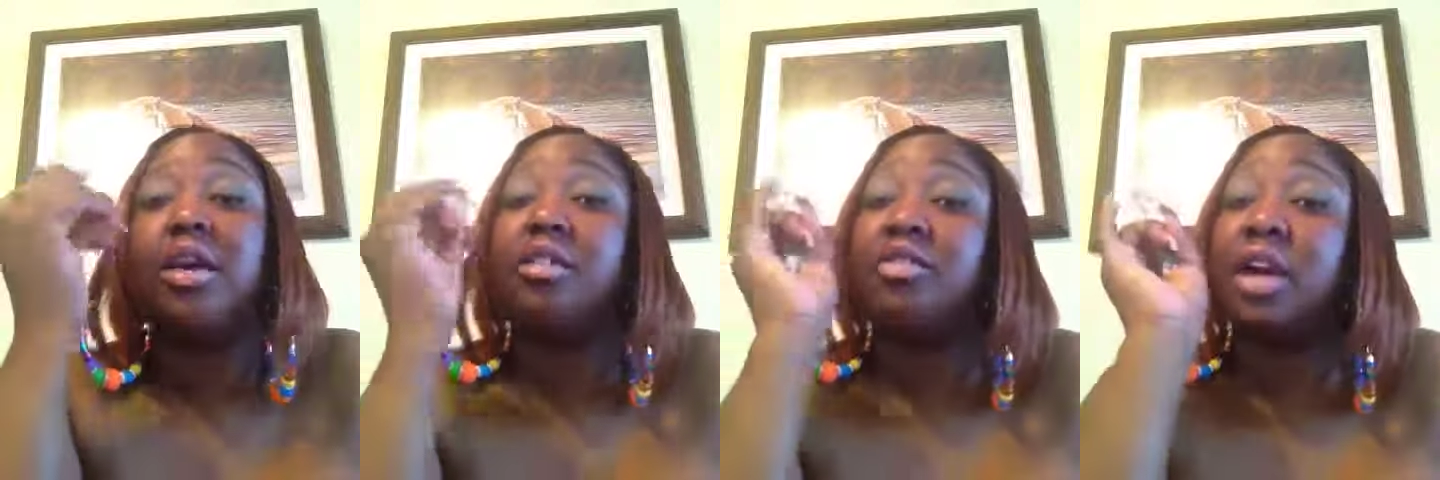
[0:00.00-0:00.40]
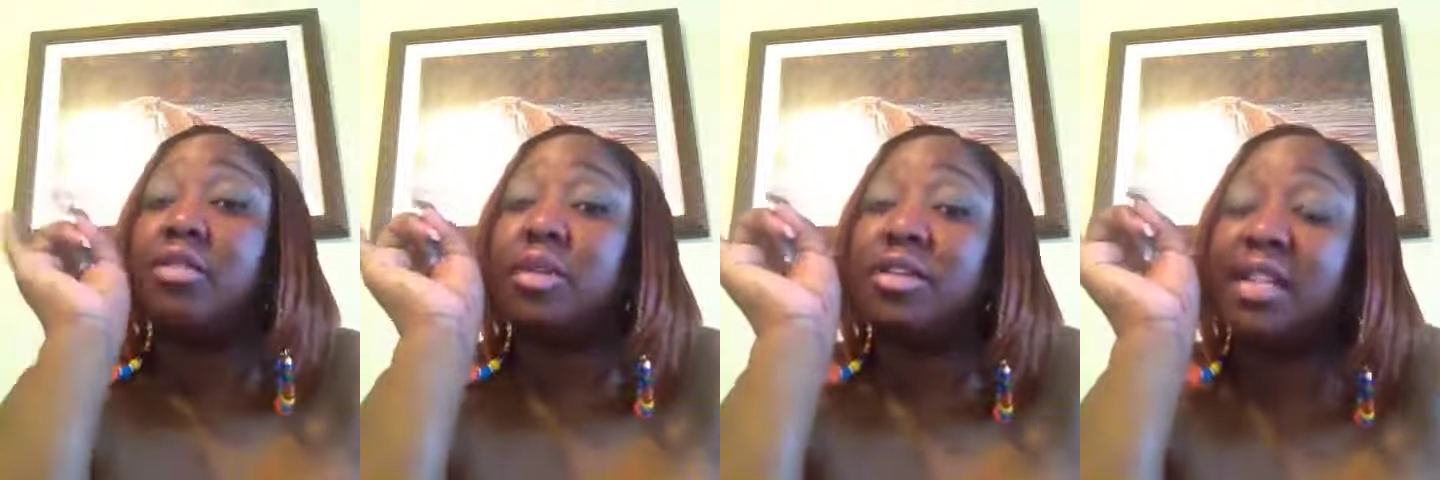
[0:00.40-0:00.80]
So if you
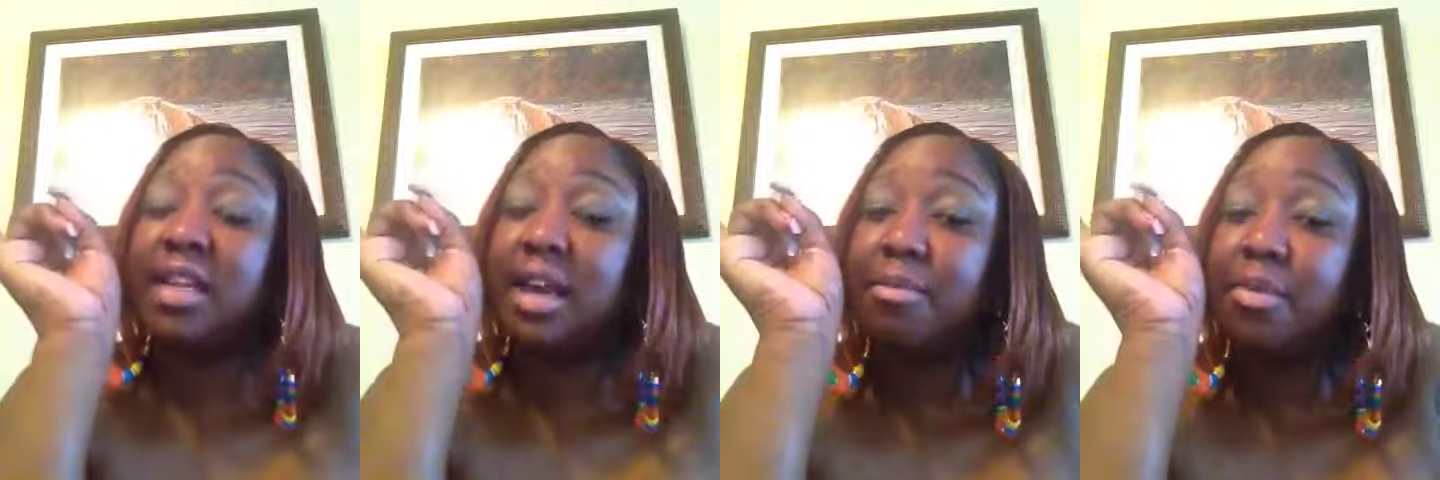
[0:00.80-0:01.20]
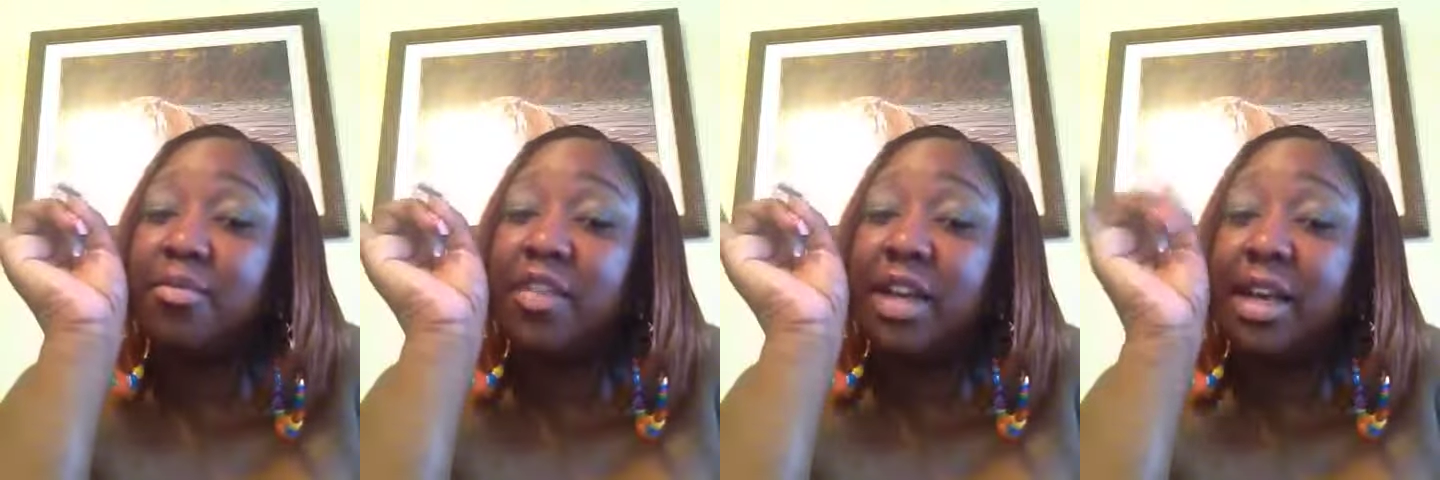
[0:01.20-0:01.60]
guys want to see a
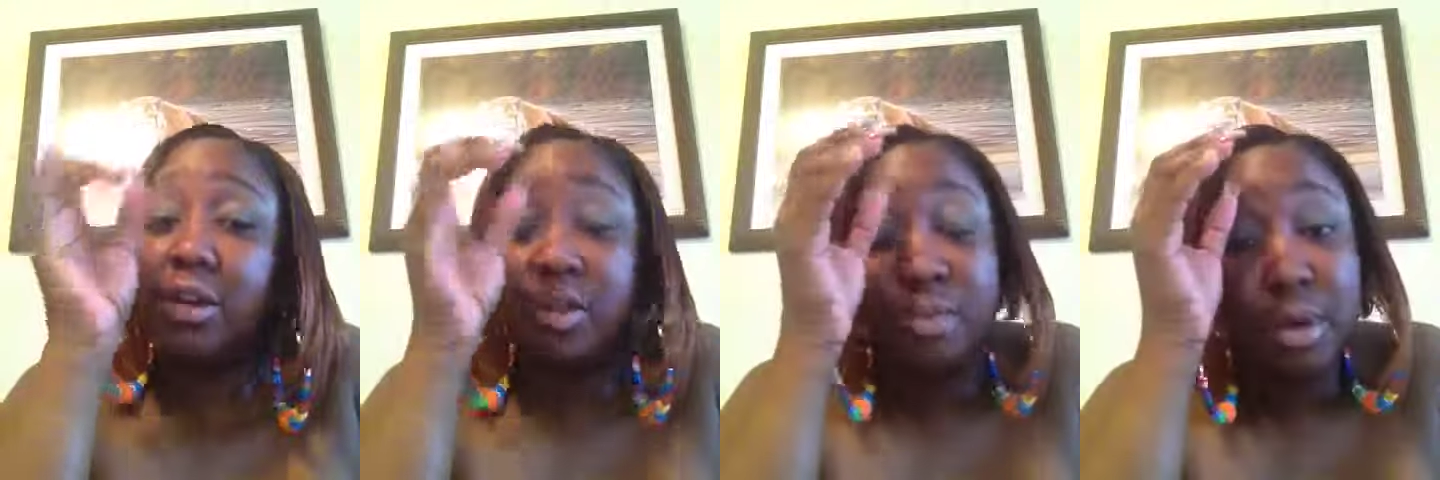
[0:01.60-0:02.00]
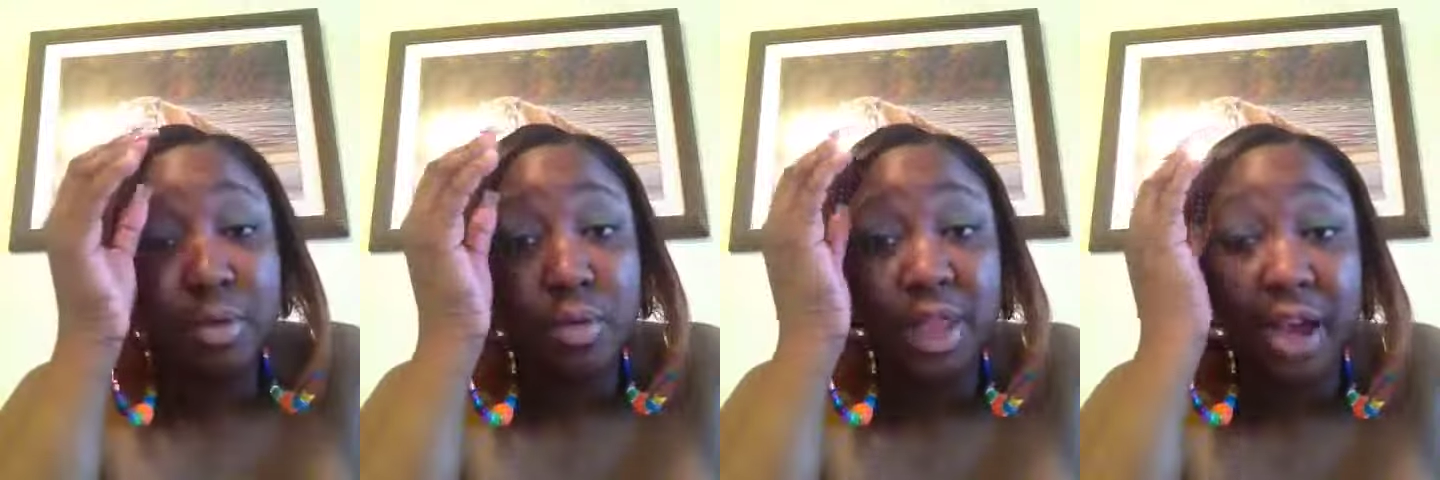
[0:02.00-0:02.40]
video of me
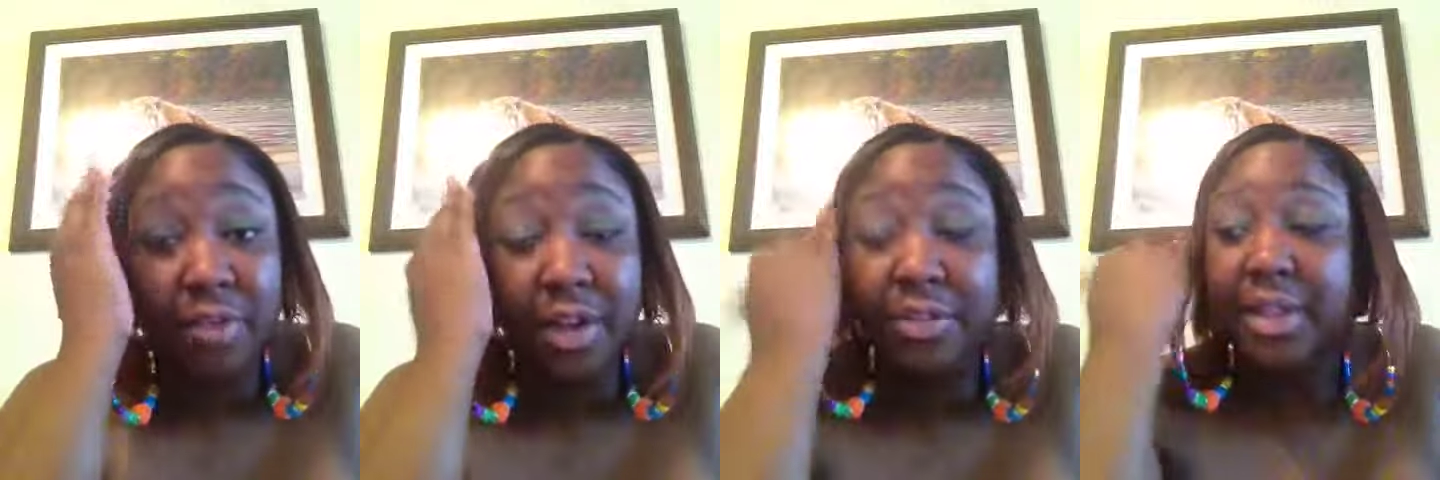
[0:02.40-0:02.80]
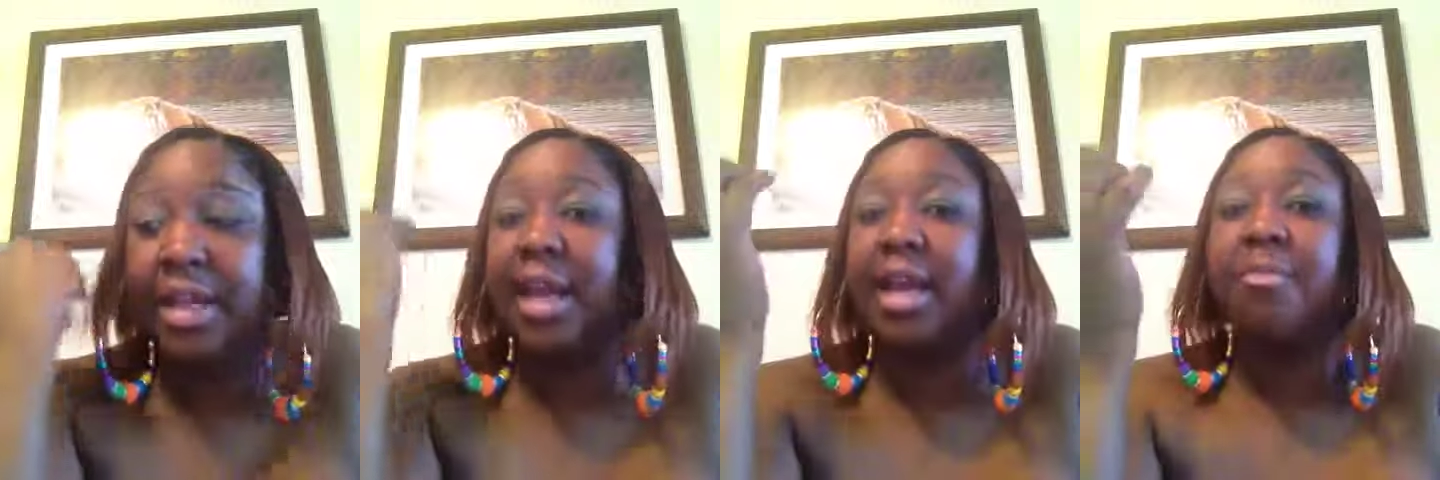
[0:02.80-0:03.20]
with the outfit of the
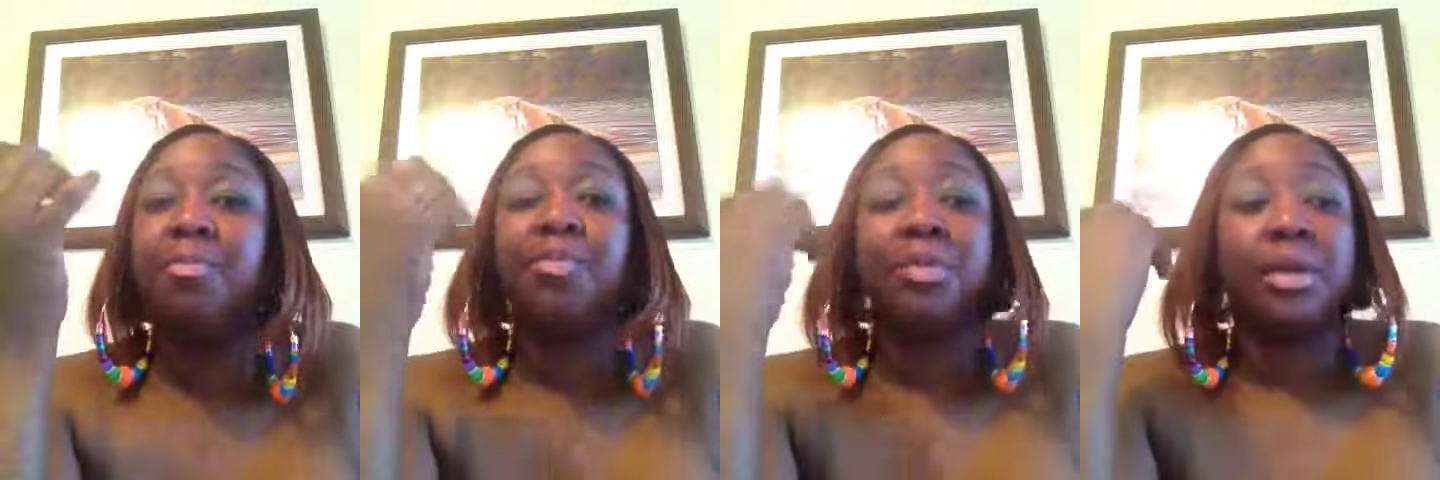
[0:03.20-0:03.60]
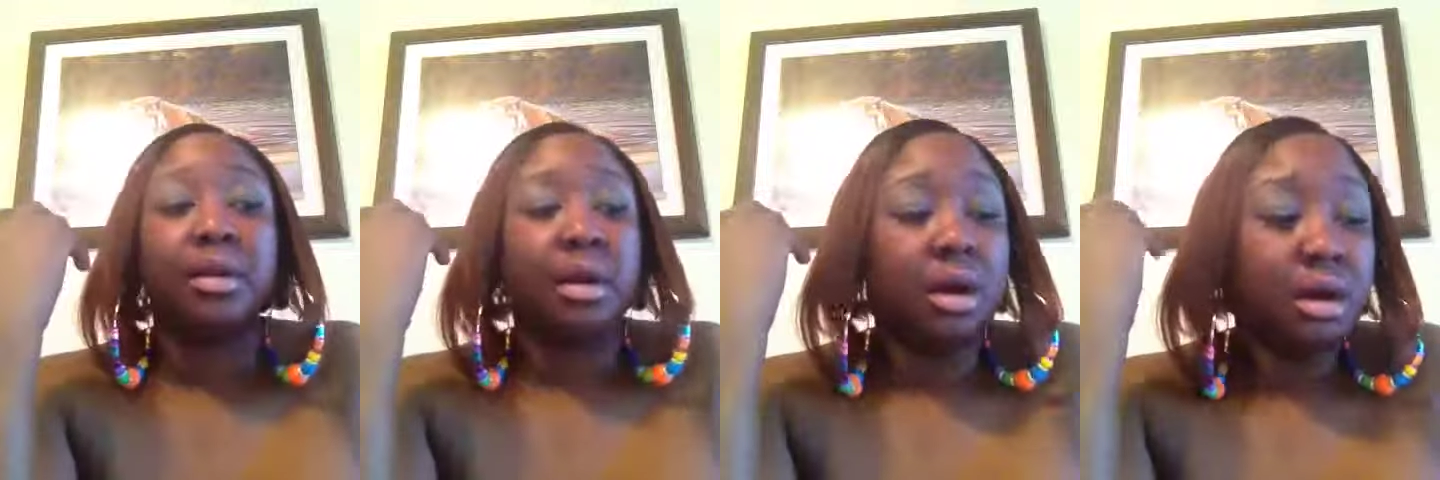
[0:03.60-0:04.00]
day,
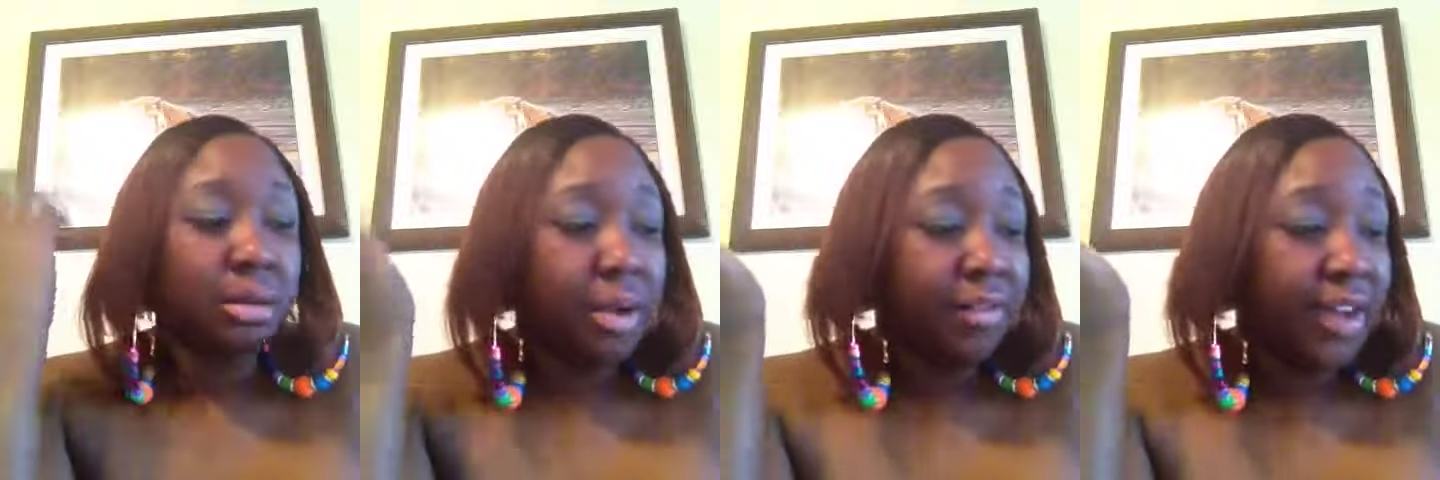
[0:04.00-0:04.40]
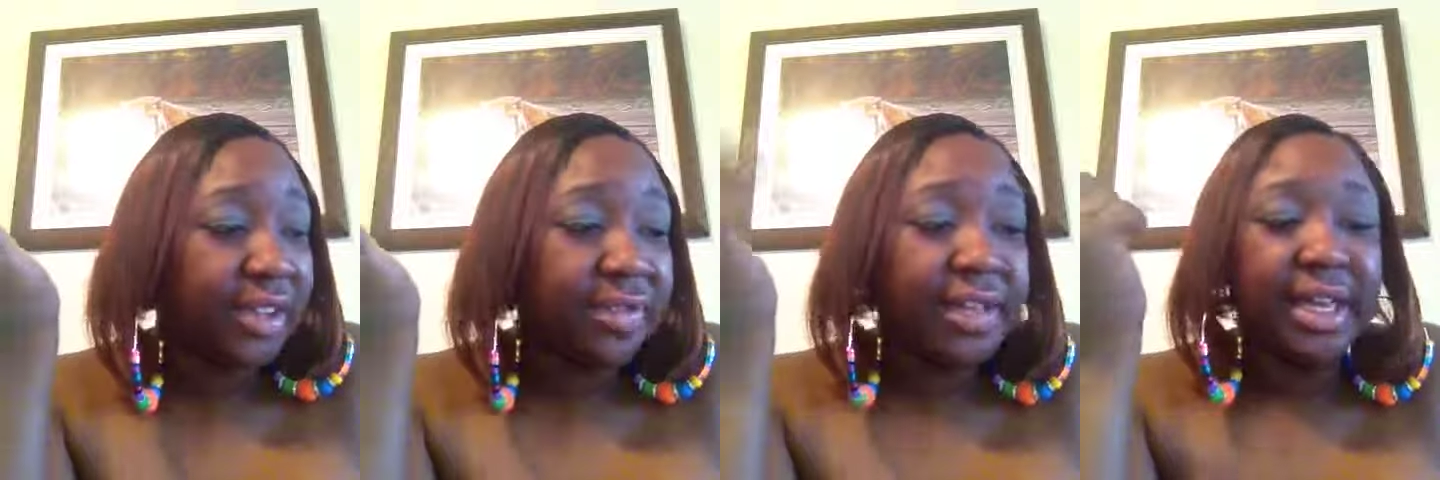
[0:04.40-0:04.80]
um, a
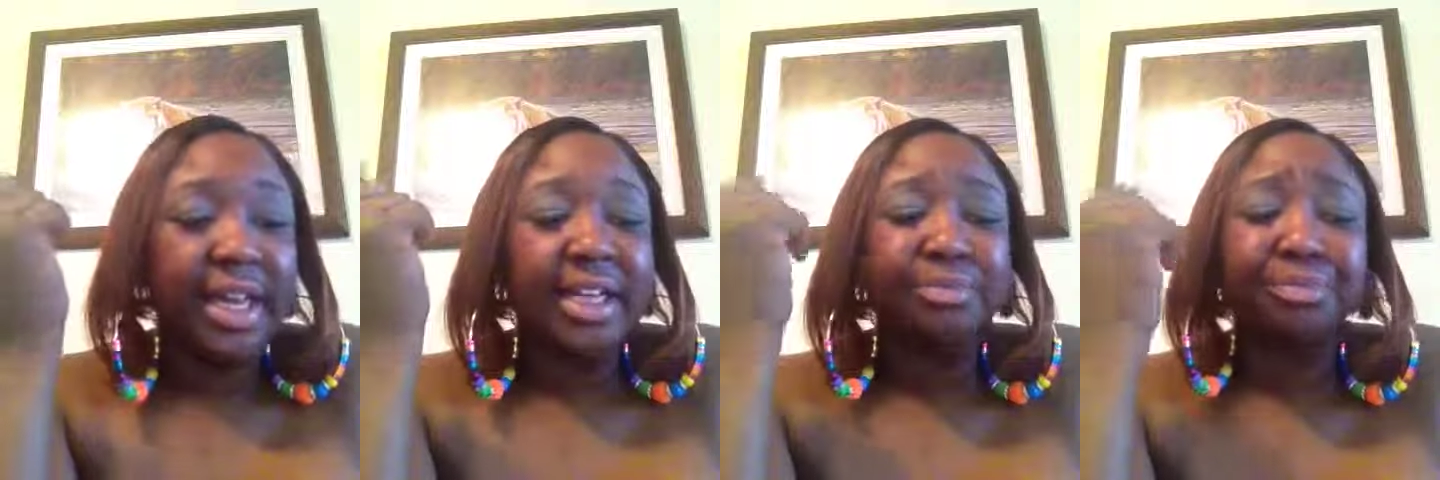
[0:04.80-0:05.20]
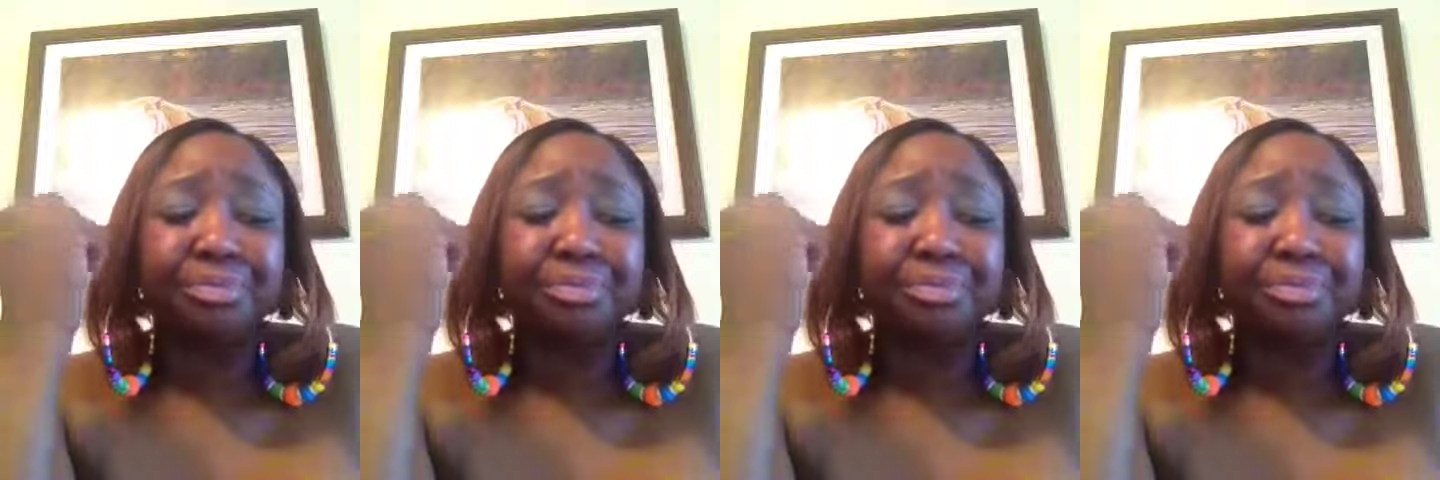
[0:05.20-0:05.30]
face of the day,